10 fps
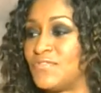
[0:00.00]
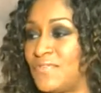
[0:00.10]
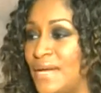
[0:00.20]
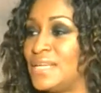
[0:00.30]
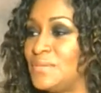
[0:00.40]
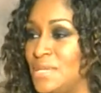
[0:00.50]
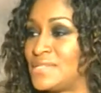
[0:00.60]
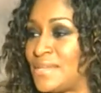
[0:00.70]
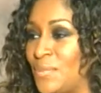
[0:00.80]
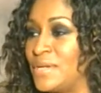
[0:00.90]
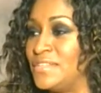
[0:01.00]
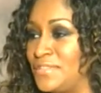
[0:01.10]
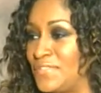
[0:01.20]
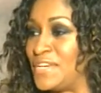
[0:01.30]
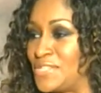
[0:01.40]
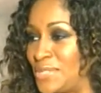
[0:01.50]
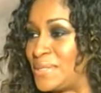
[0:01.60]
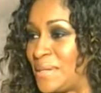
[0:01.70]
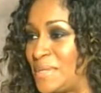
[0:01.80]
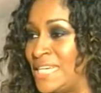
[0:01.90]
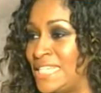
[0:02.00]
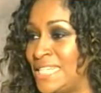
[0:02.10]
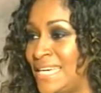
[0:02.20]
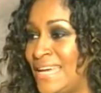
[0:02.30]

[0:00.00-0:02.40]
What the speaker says: finally meet someone in the flesh. You know what I mean?